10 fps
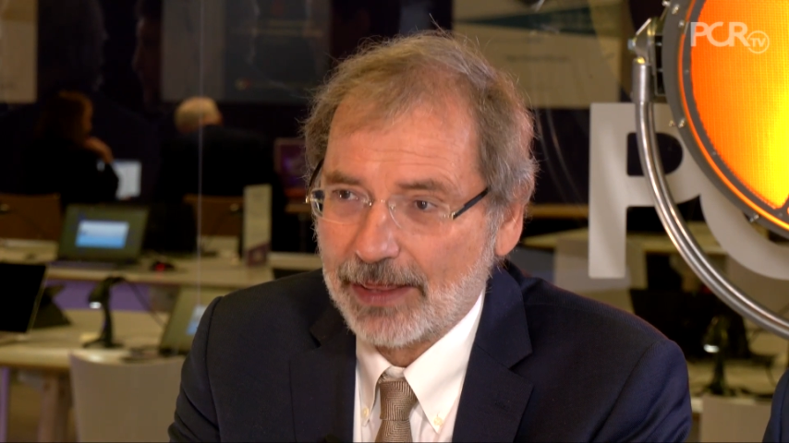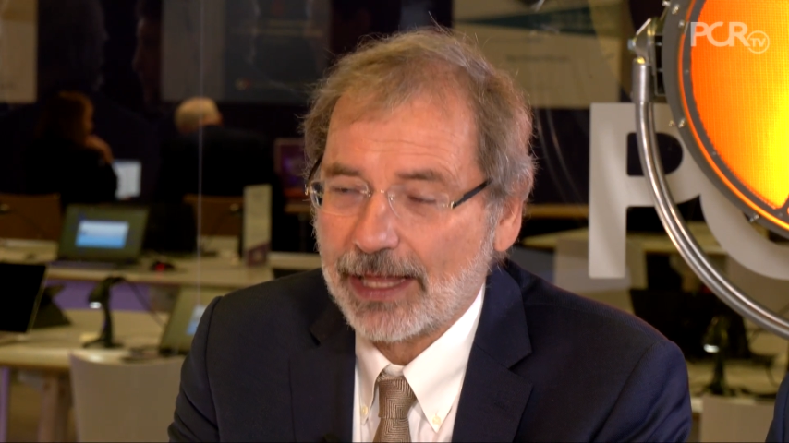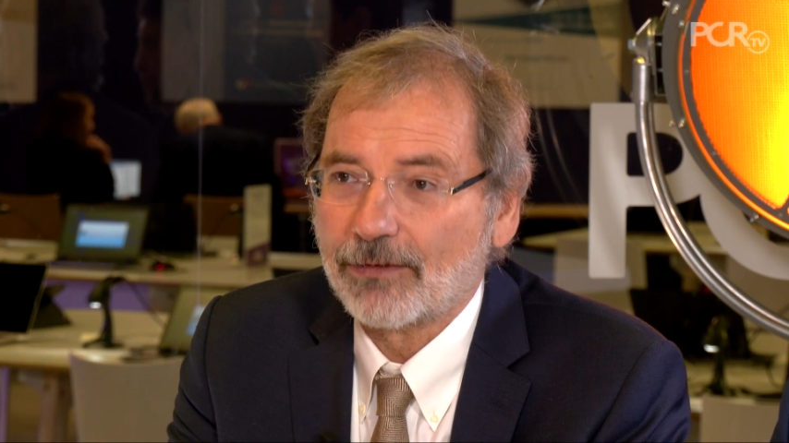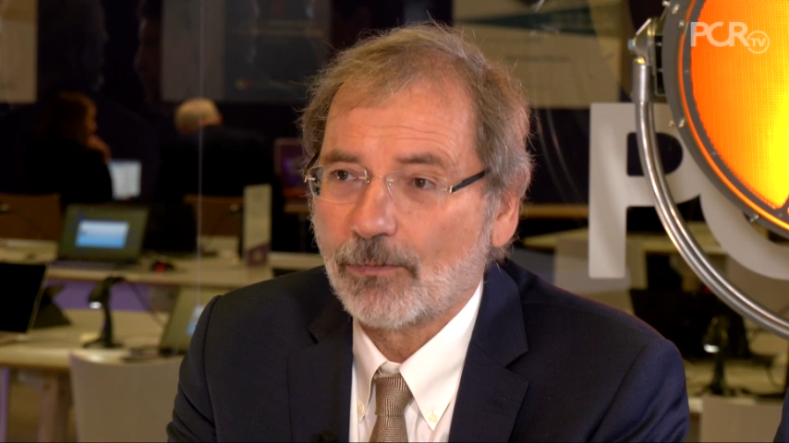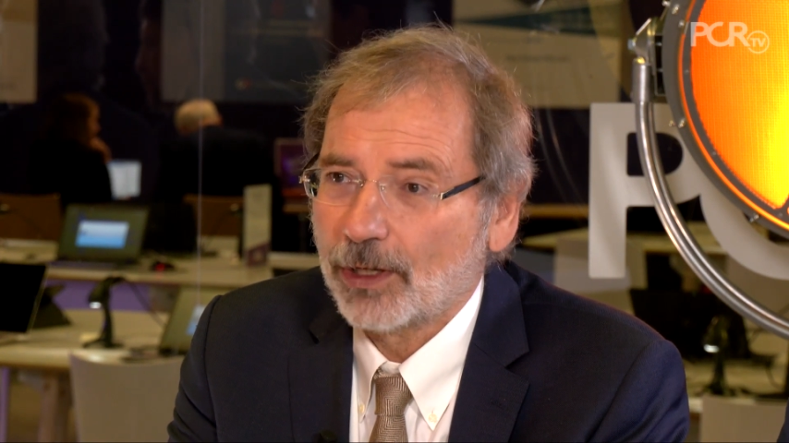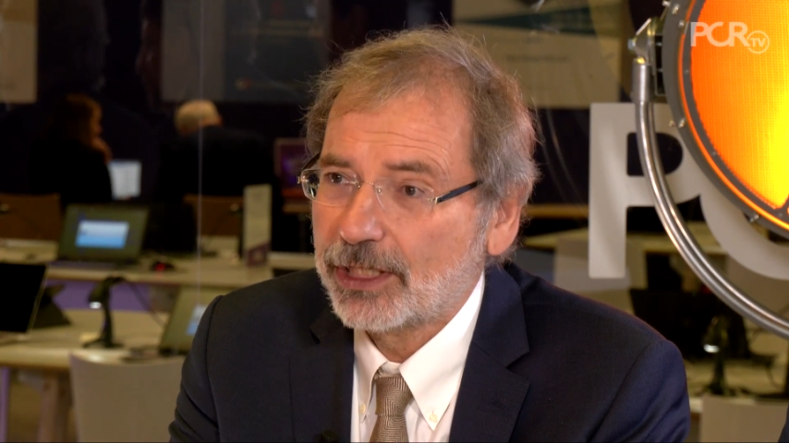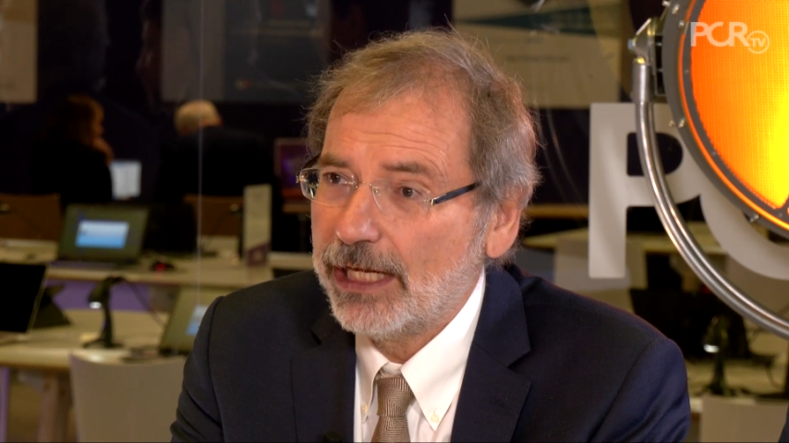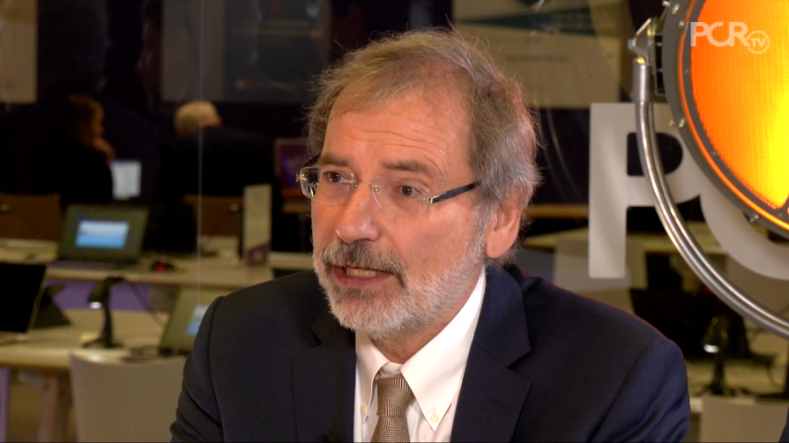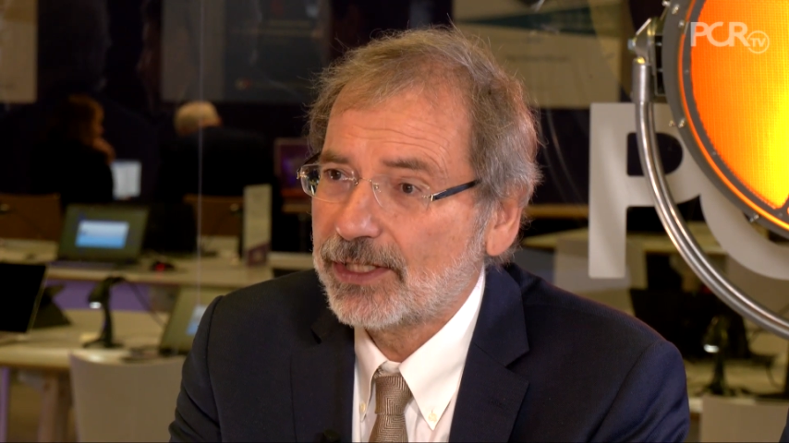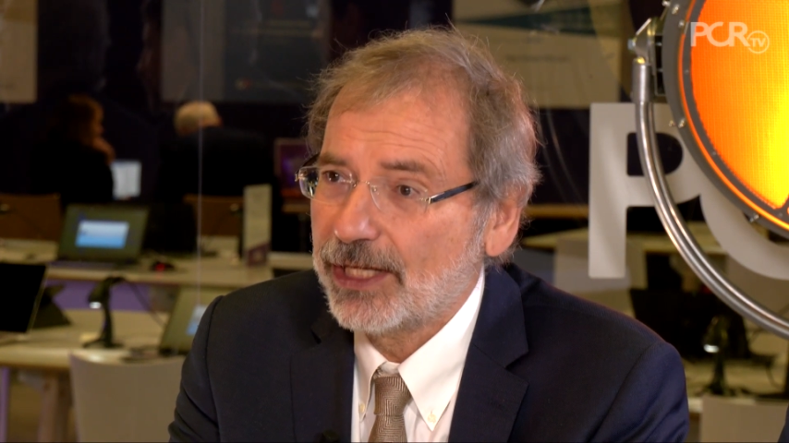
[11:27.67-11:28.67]
that what
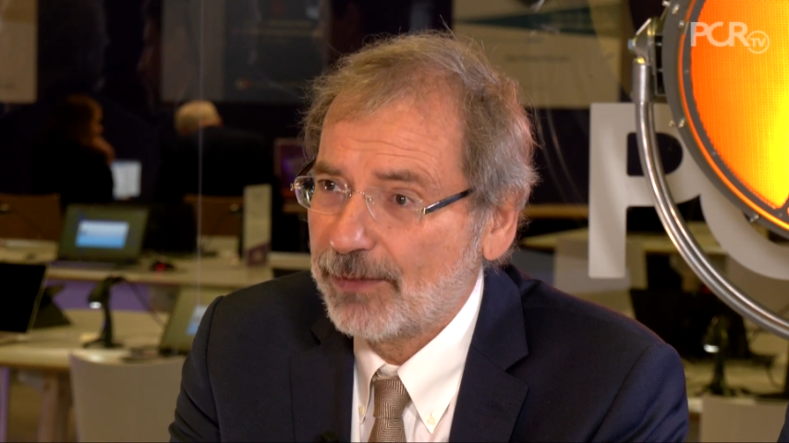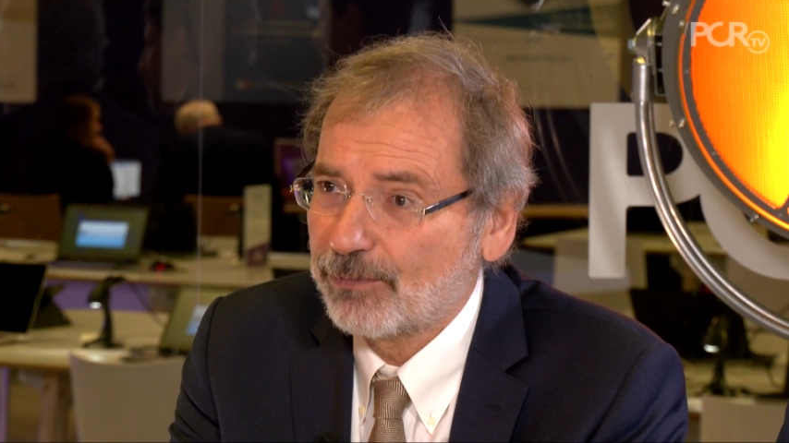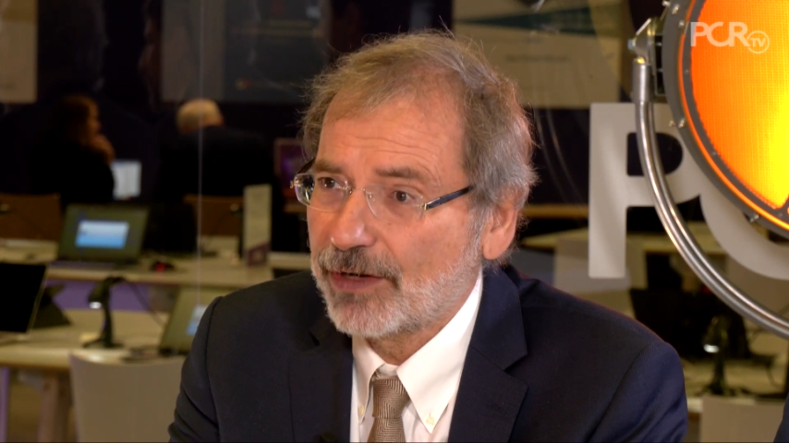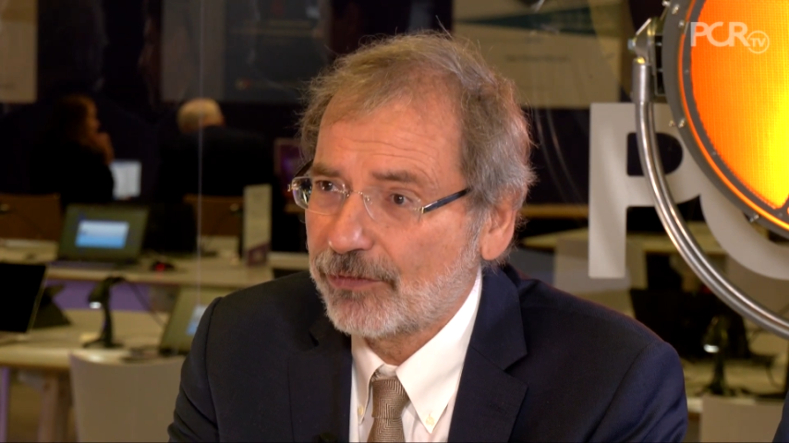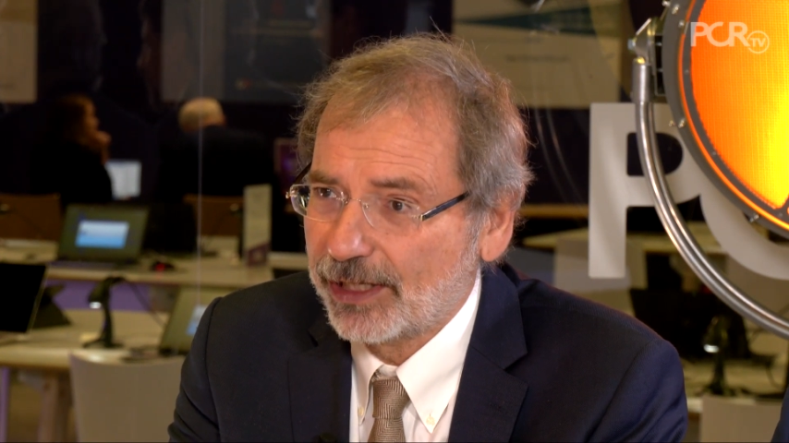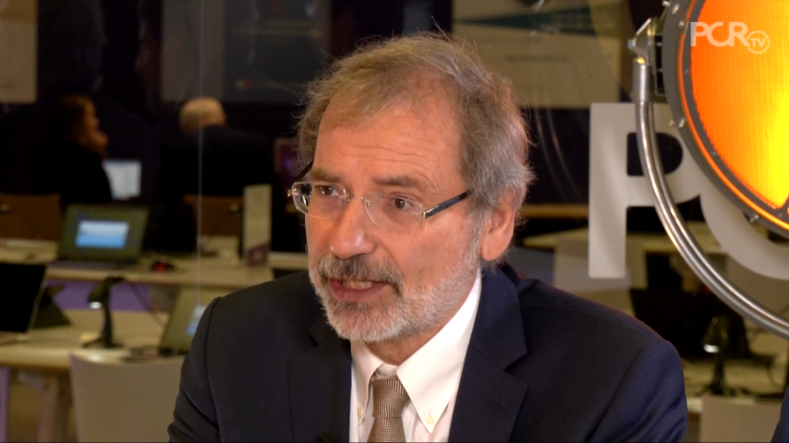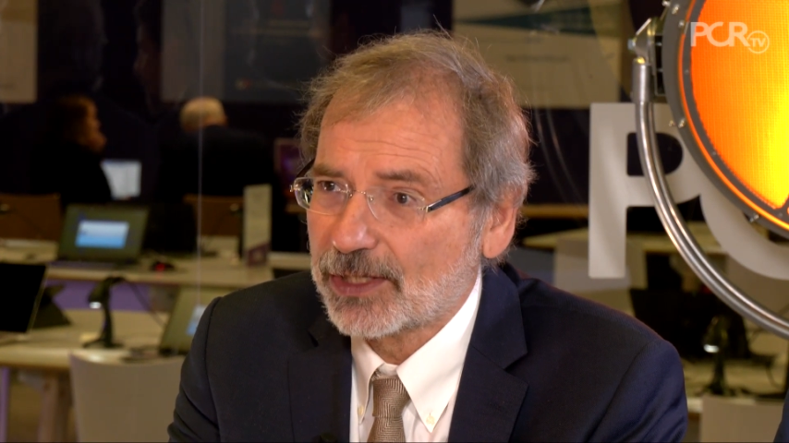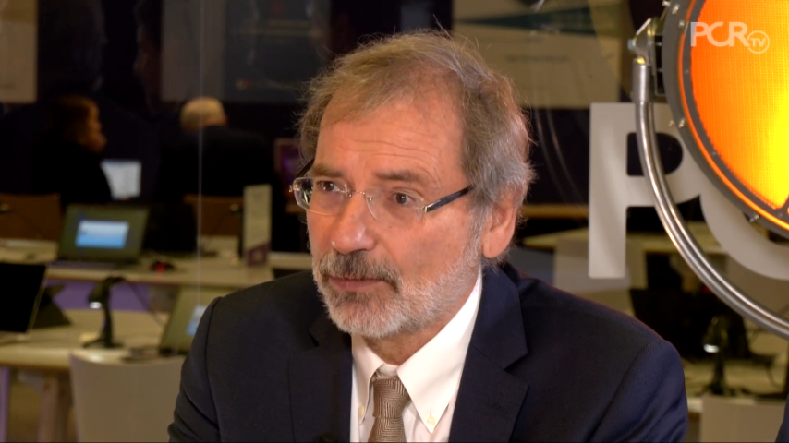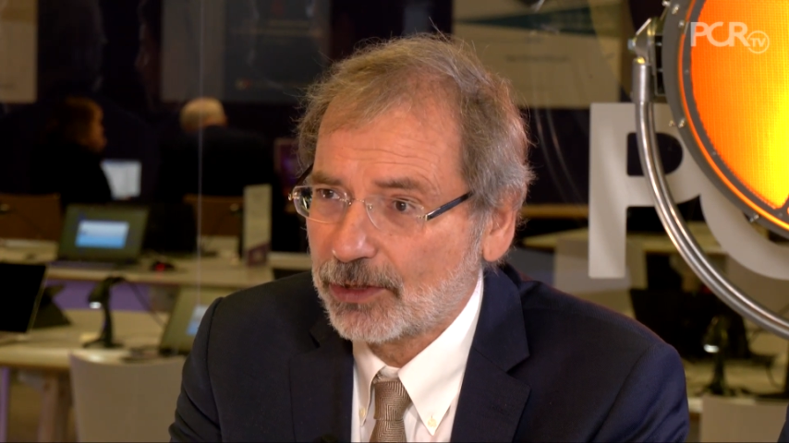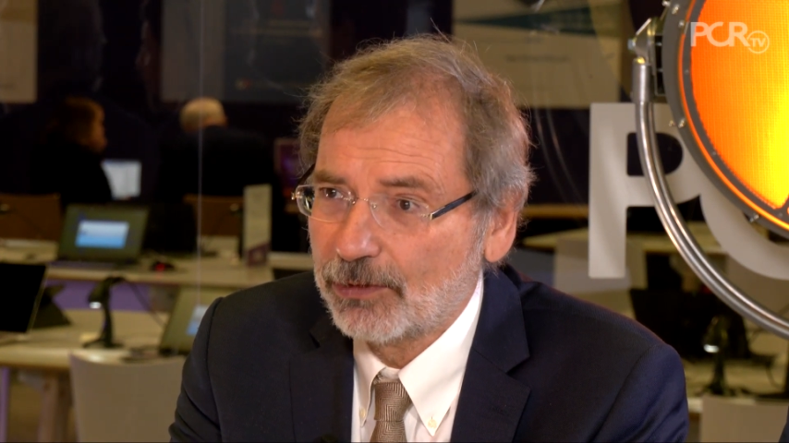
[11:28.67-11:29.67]
is his
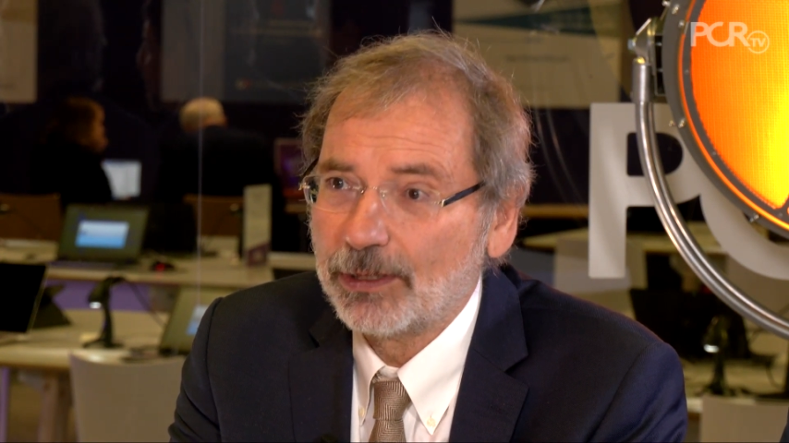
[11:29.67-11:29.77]
preference, what